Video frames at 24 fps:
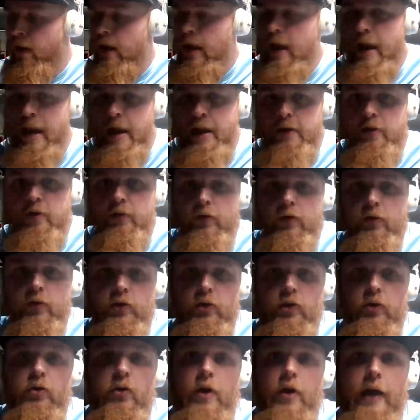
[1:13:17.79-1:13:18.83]
hey,
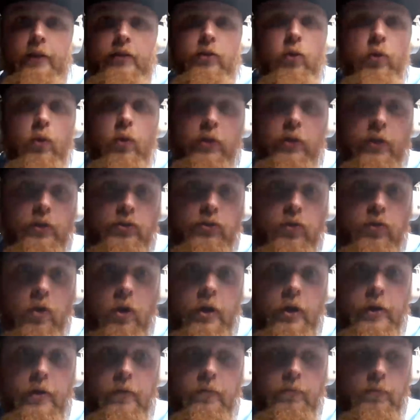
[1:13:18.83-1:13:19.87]
you're not doing this
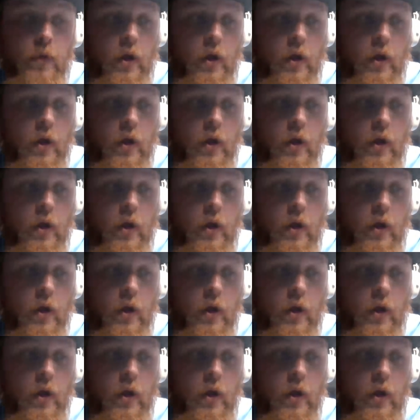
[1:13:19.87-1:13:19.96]
right.